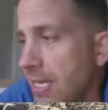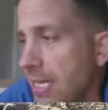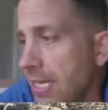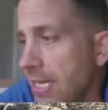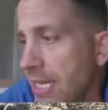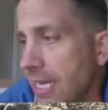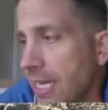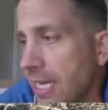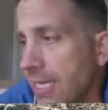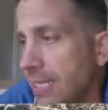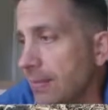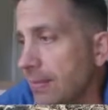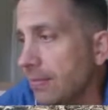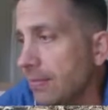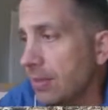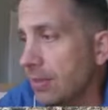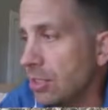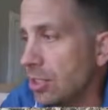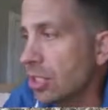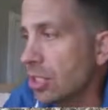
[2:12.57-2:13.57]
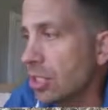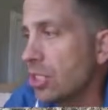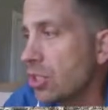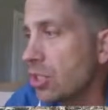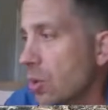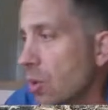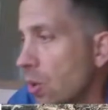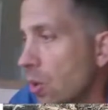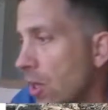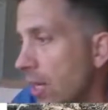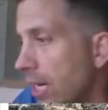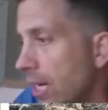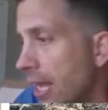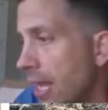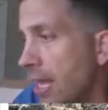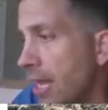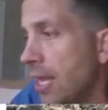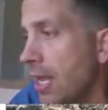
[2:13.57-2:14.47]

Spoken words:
they destroy